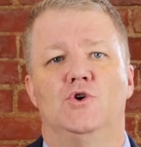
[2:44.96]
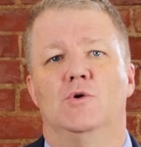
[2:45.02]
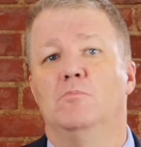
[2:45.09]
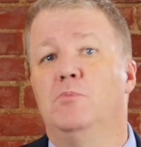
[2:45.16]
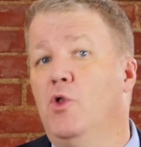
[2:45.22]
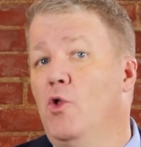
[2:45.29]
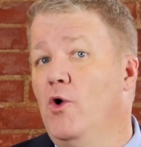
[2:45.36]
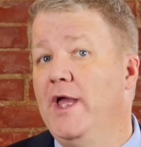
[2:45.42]
or
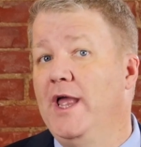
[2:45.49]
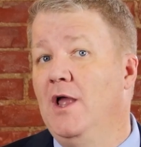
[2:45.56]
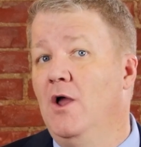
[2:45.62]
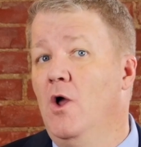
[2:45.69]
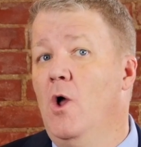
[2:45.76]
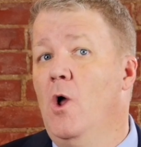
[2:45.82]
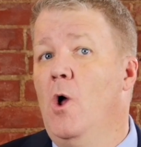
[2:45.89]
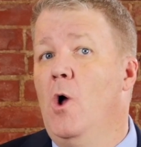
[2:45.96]
employee
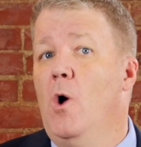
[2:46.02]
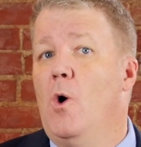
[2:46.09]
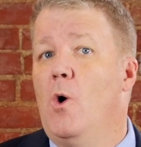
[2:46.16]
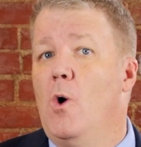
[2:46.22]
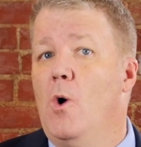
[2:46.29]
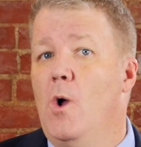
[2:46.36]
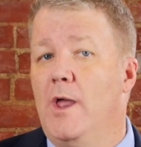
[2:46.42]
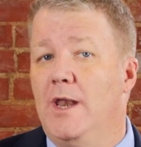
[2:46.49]

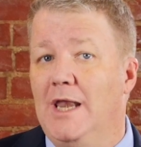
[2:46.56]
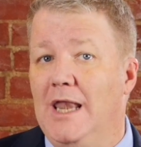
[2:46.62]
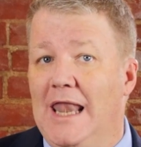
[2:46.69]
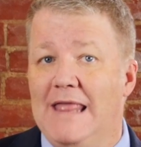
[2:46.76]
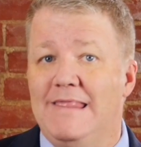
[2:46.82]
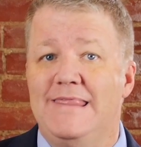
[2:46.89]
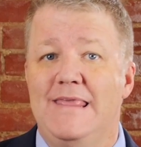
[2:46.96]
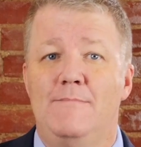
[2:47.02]
and
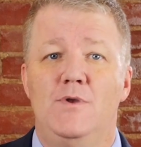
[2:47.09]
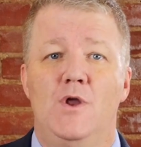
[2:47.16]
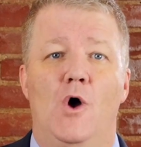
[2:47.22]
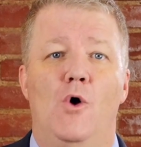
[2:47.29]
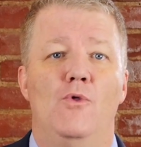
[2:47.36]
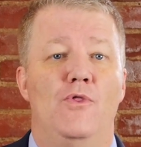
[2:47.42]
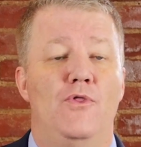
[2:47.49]
let them know